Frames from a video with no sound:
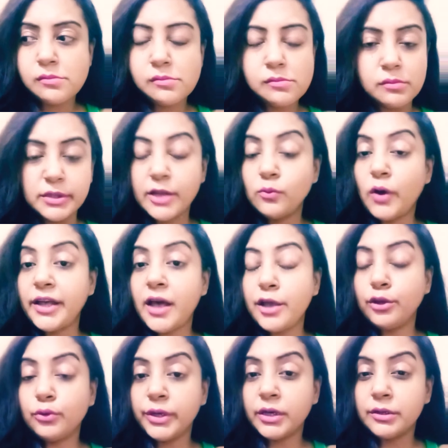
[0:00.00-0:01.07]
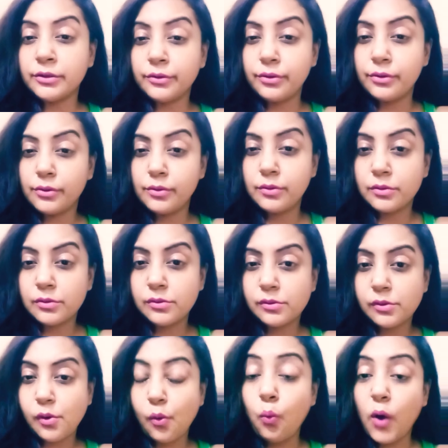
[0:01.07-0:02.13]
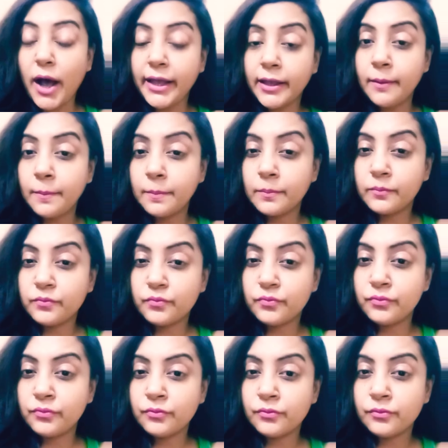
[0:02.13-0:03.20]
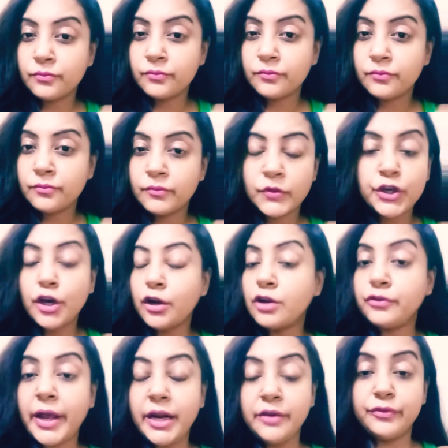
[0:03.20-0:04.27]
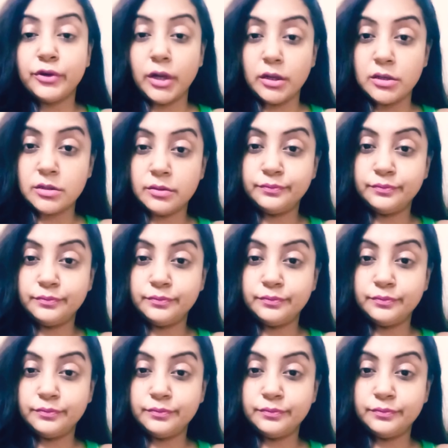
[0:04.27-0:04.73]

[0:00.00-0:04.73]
Then why are you here? Why? You're not ready for it.